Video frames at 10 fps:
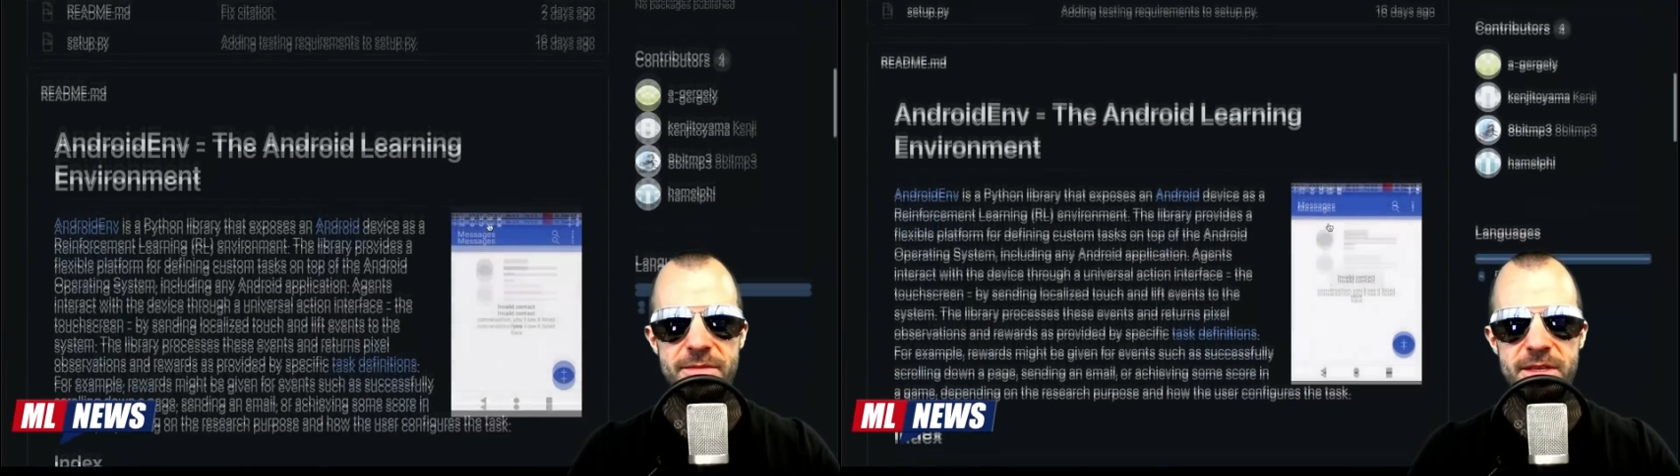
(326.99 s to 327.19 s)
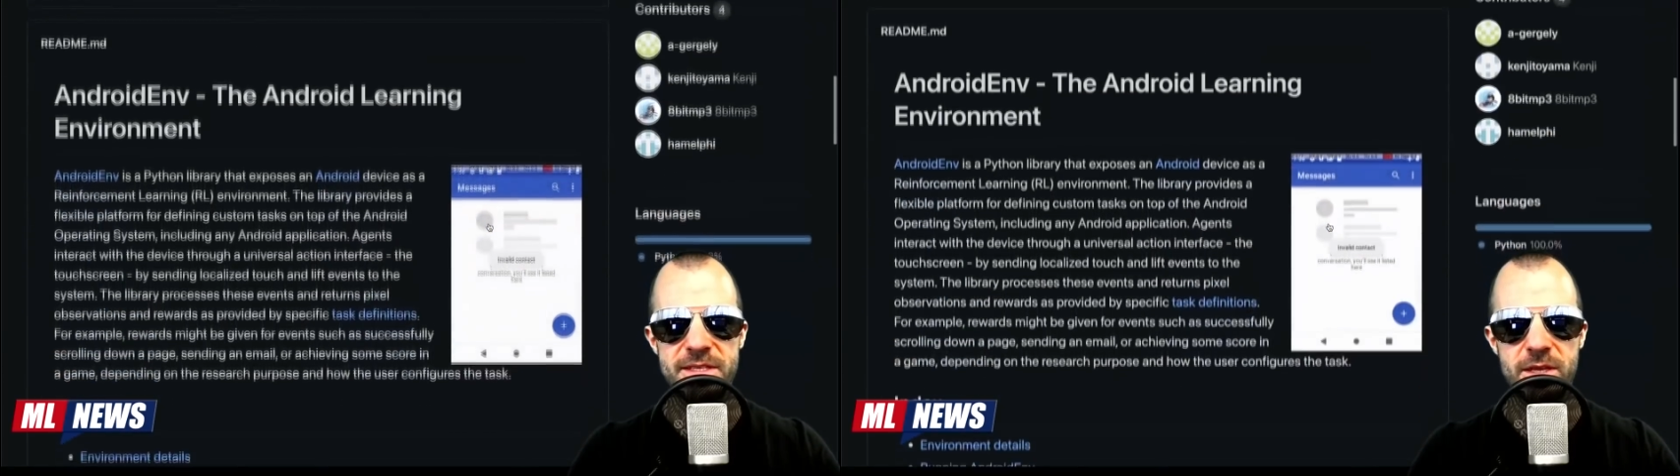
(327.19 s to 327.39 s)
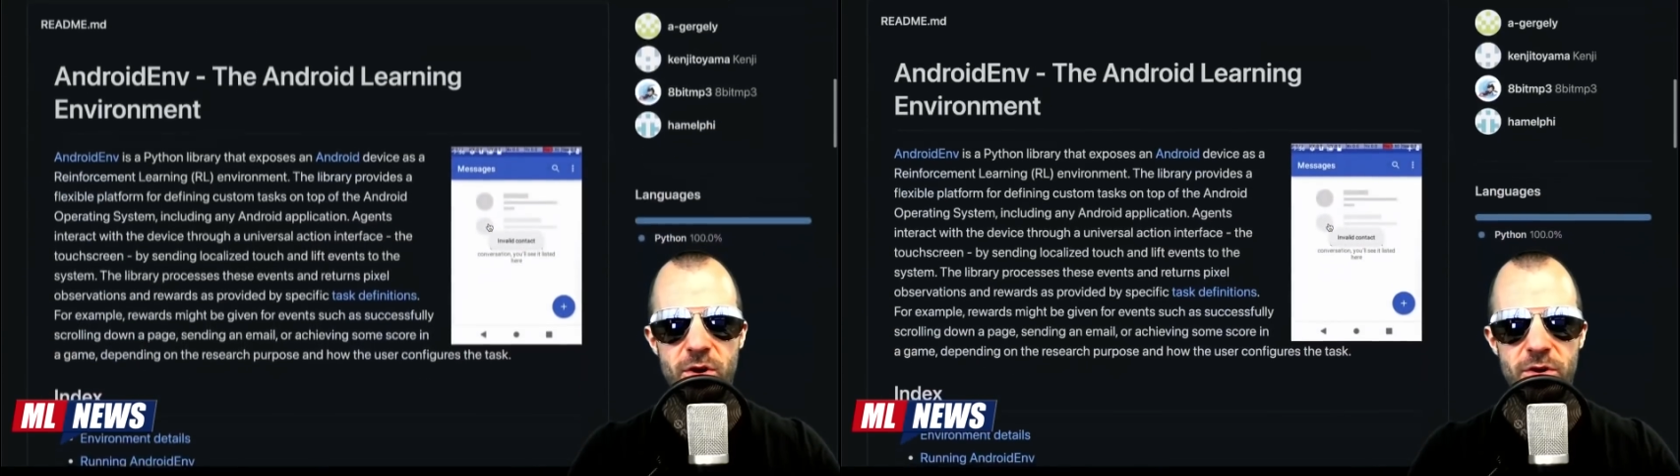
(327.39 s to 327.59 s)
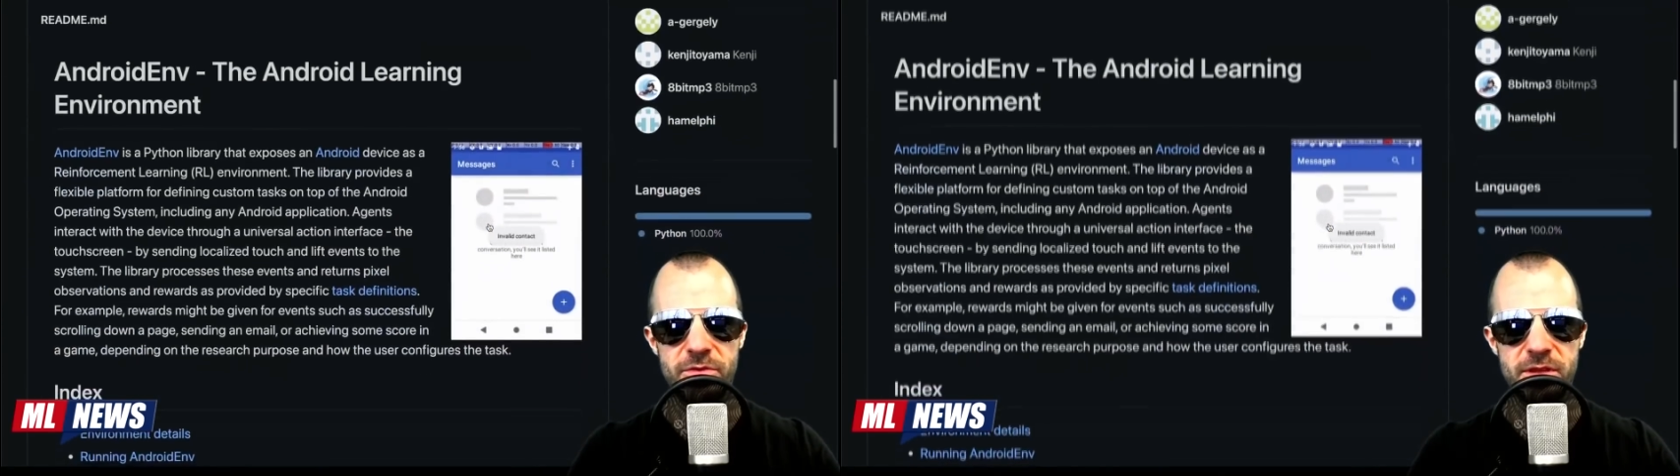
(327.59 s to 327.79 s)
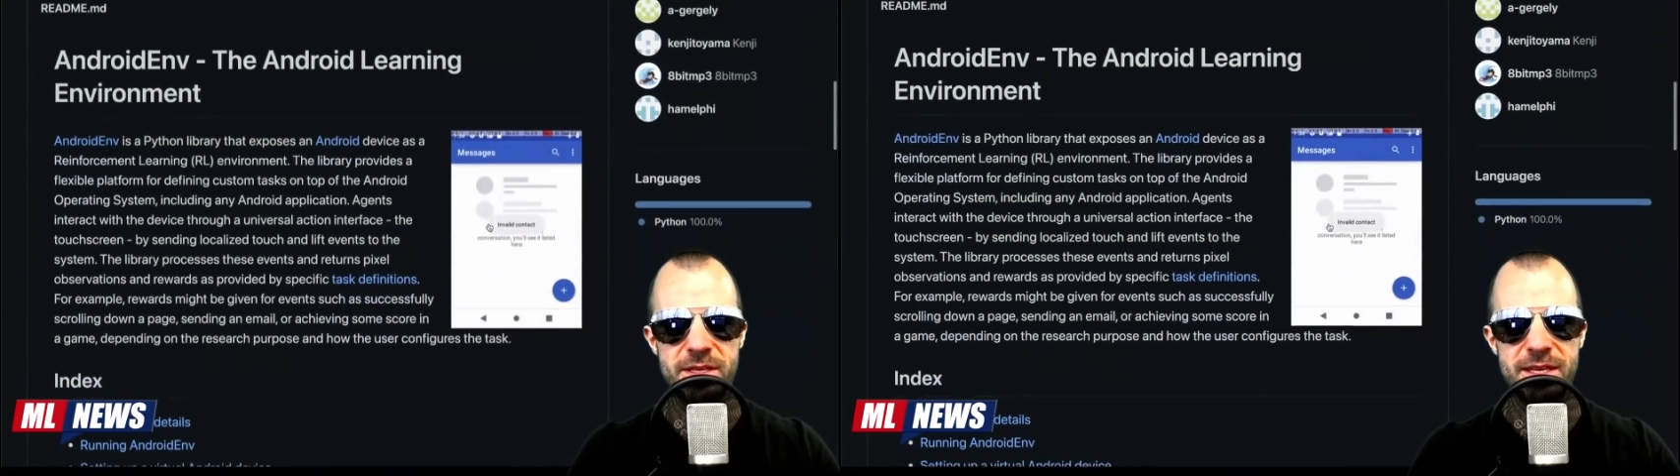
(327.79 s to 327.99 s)
this on
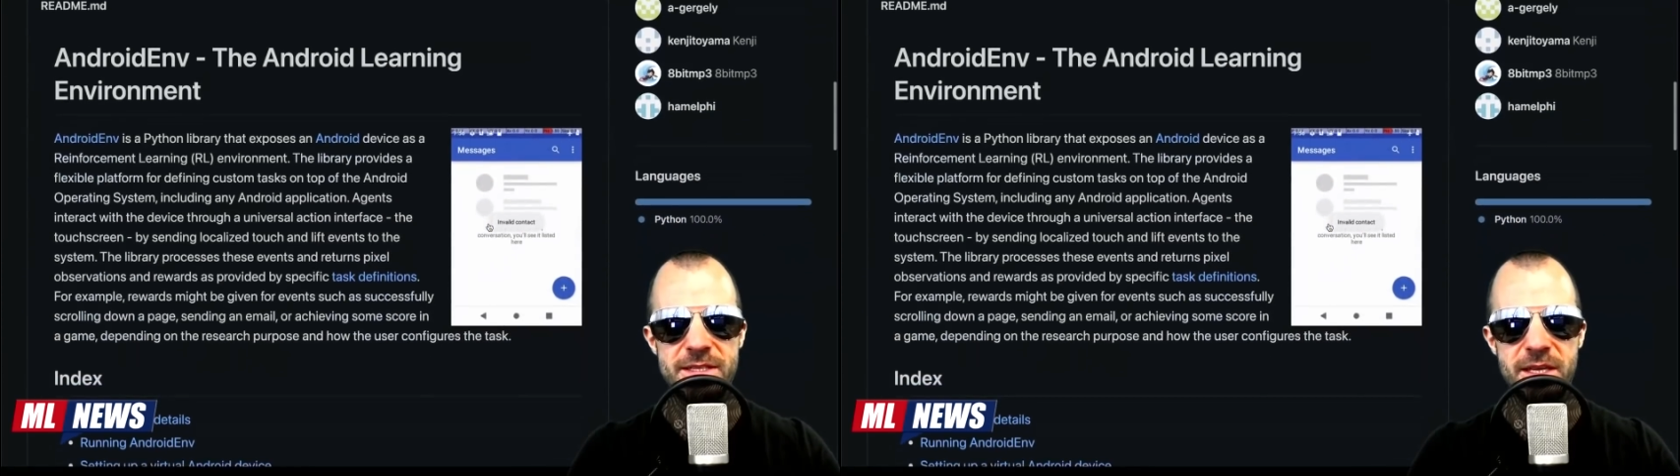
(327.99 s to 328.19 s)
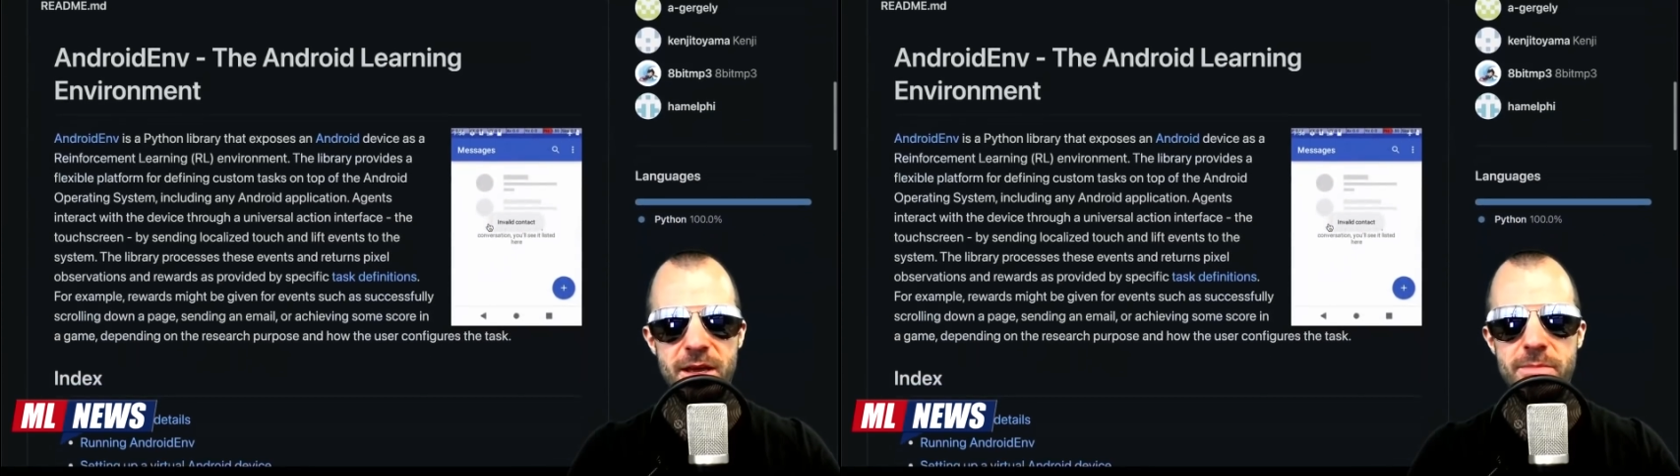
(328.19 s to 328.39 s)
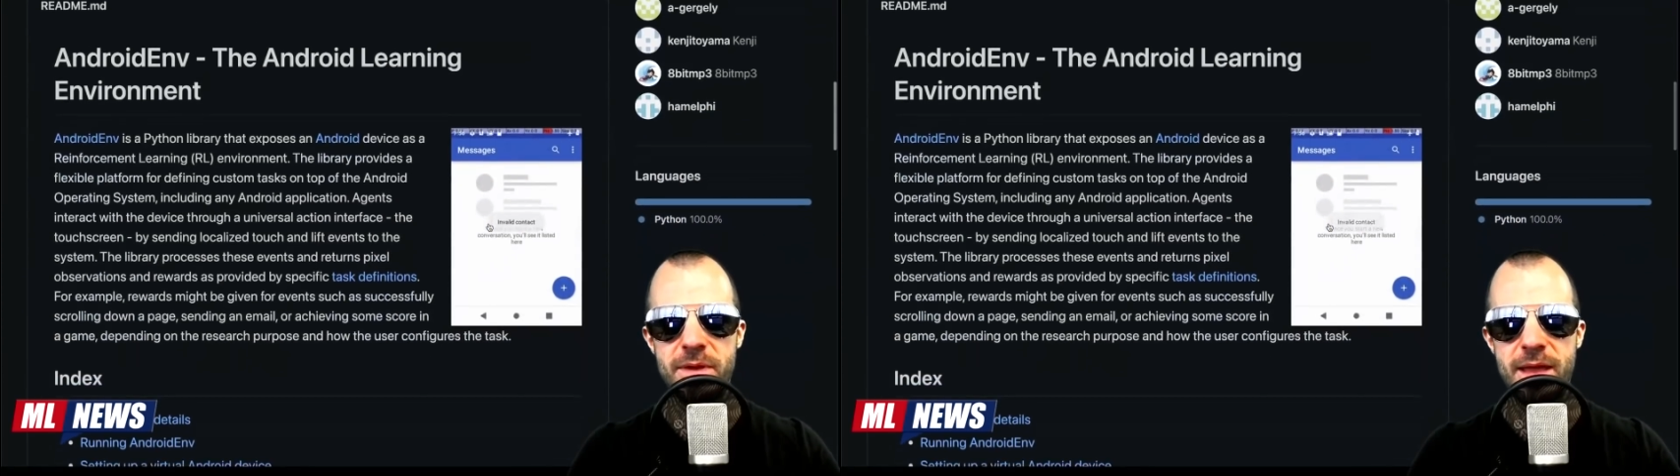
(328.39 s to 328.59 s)
GitHub,